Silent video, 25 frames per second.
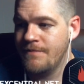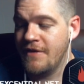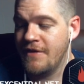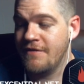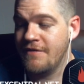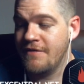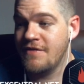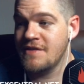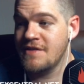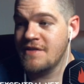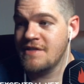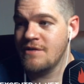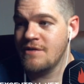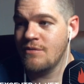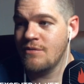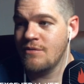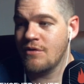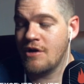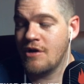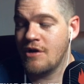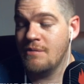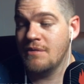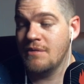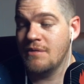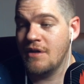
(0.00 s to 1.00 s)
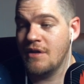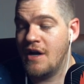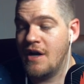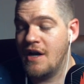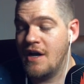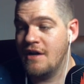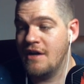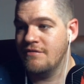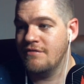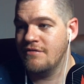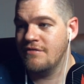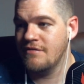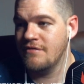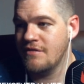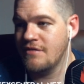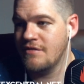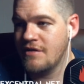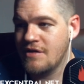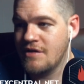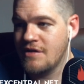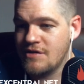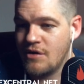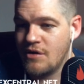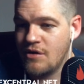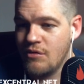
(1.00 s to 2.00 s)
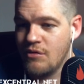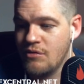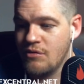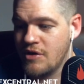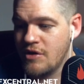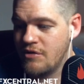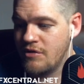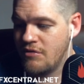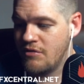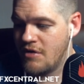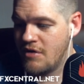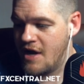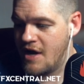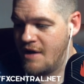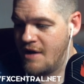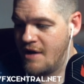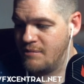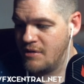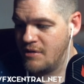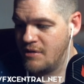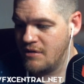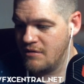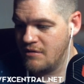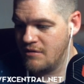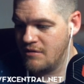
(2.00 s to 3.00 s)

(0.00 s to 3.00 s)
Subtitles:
If this thing will come alive, because holy crap.